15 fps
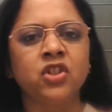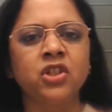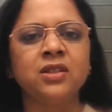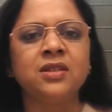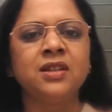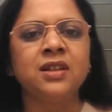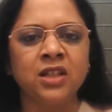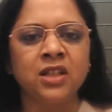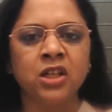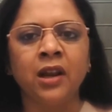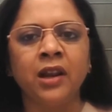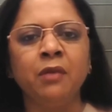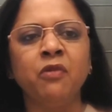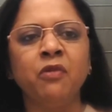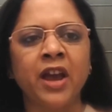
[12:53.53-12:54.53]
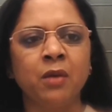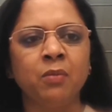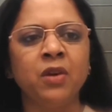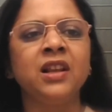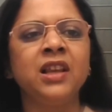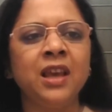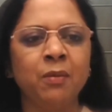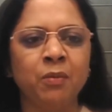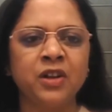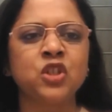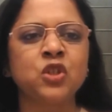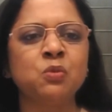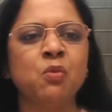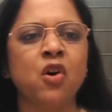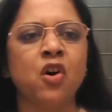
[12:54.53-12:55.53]
is digitally viable, keep
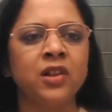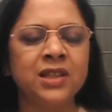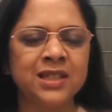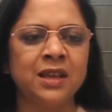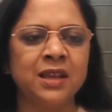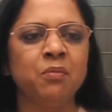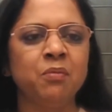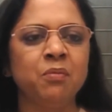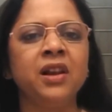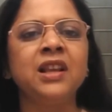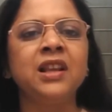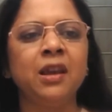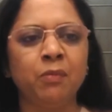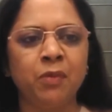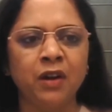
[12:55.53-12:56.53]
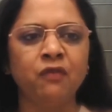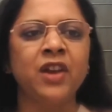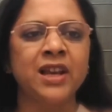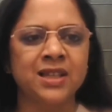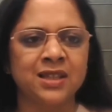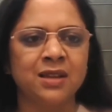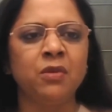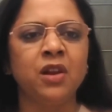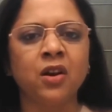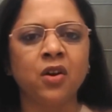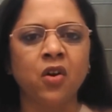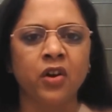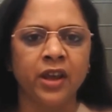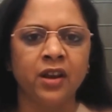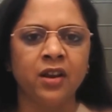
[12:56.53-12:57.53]
it small, simple, keep it flexible
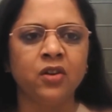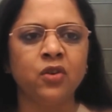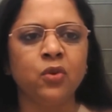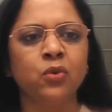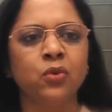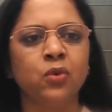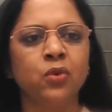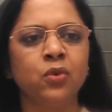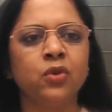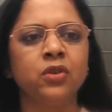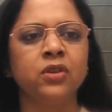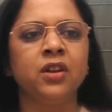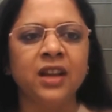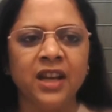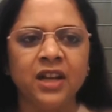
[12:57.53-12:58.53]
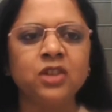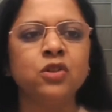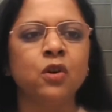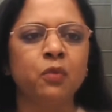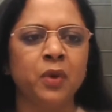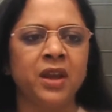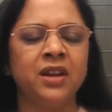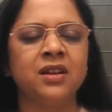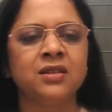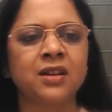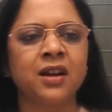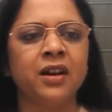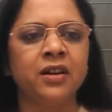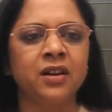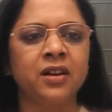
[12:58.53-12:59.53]
according to the needs of various
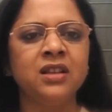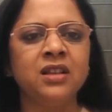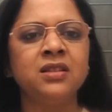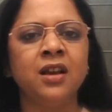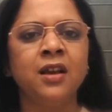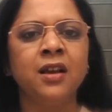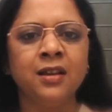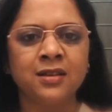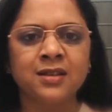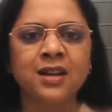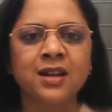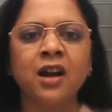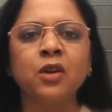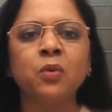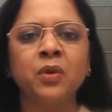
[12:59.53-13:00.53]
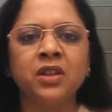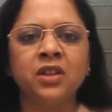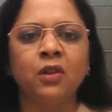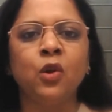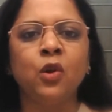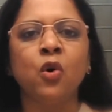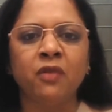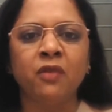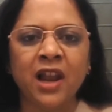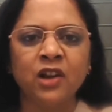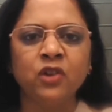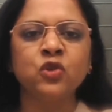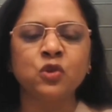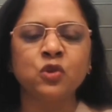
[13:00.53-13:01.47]
countries. Start with low value,